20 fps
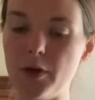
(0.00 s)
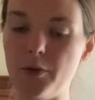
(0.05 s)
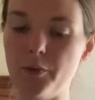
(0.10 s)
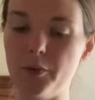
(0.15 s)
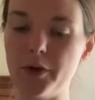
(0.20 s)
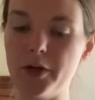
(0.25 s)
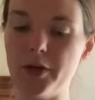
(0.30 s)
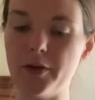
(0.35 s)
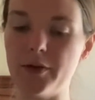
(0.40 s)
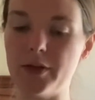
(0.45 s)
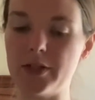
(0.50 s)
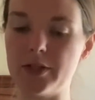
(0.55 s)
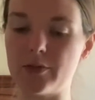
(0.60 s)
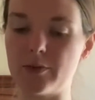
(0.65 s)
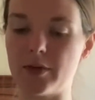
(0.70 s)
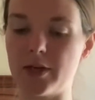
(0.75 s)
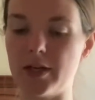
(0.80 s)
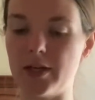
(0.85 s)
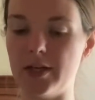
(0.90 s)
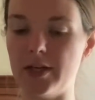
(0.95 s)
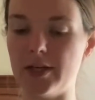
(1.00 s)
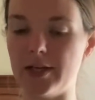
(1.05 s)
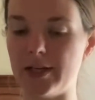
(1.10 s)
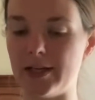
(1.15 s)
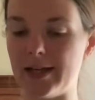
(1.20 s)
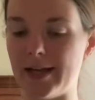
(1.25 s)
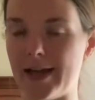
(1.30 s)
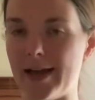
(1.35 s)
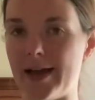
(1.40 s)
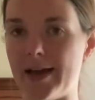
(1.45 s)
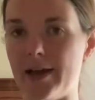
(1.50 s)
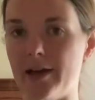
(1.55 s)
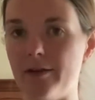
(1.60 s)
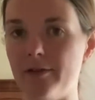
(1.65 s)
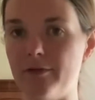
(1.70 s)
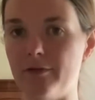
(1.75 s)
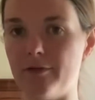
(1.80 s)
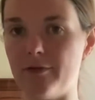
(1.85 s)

we're going to cut it in half,